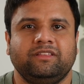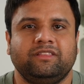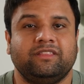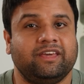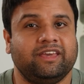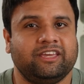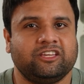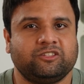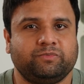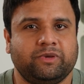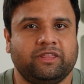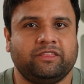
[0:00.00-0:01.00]
The E S
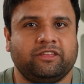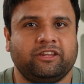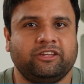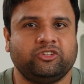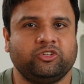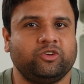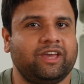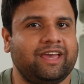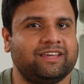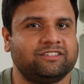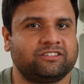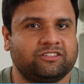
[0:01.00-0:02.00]
P thirty-two
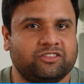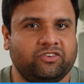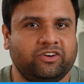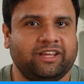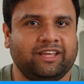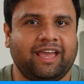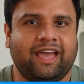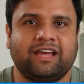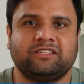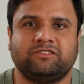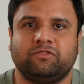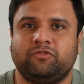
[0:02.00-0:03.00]
S three
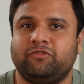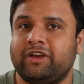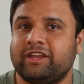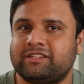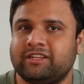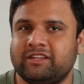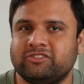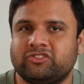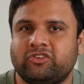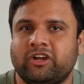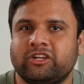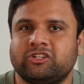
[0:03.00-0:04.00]
adds vector
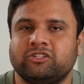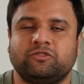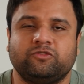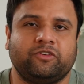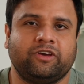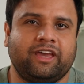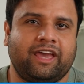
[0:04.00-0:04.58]
instructions for